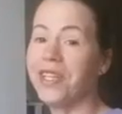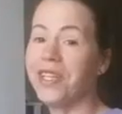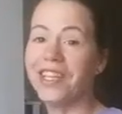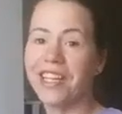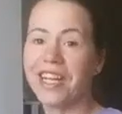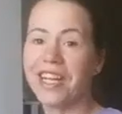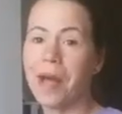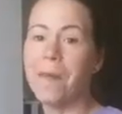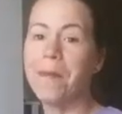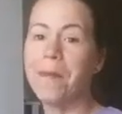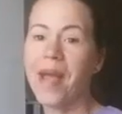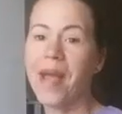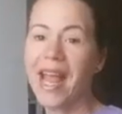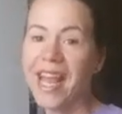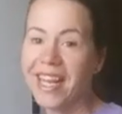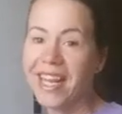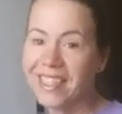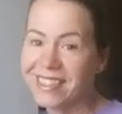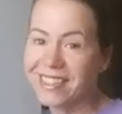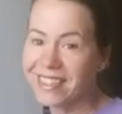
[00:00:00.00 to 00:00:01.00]
would look
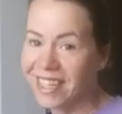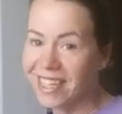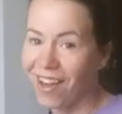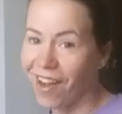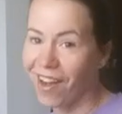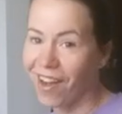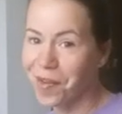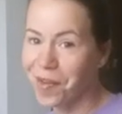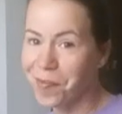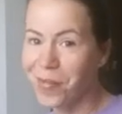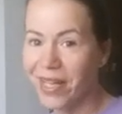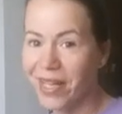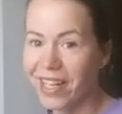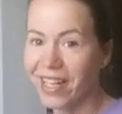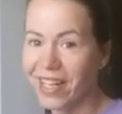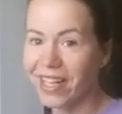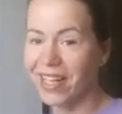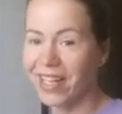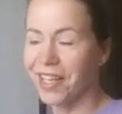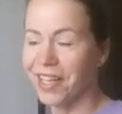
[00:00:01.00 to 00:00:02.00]
amazing on
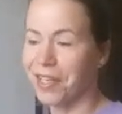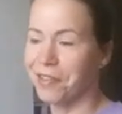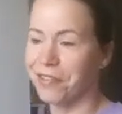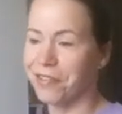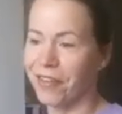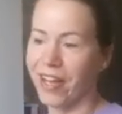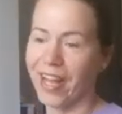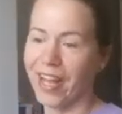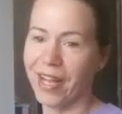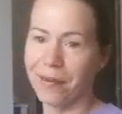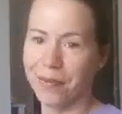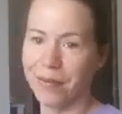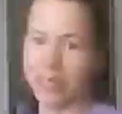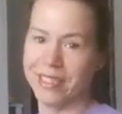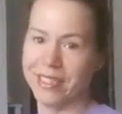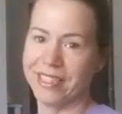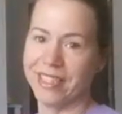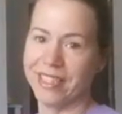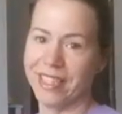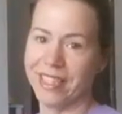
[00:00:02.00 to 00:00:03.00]
me if I
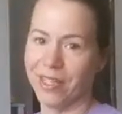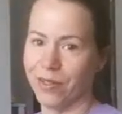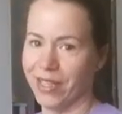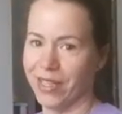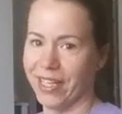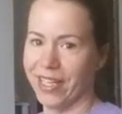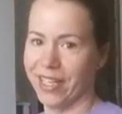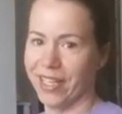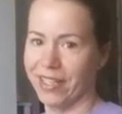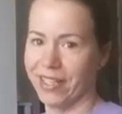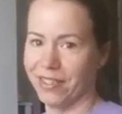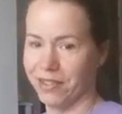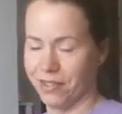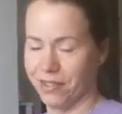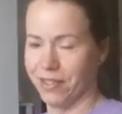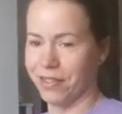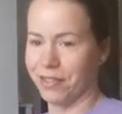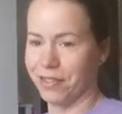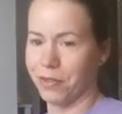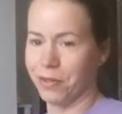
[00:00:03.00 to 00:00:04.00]
was, you know, like
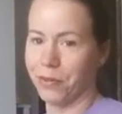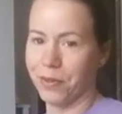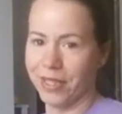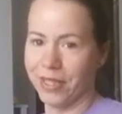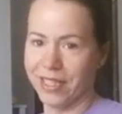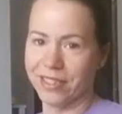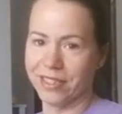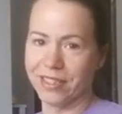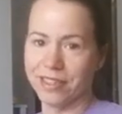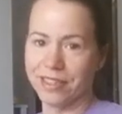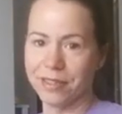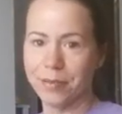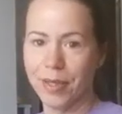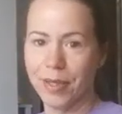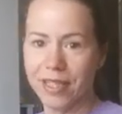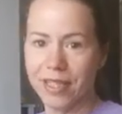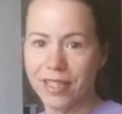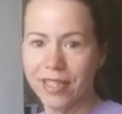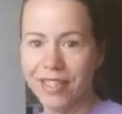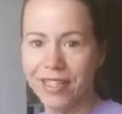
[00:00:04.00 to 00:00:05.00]
20 inches
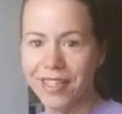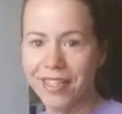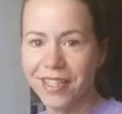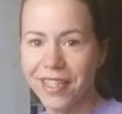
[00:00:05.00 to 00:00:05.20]
smaller.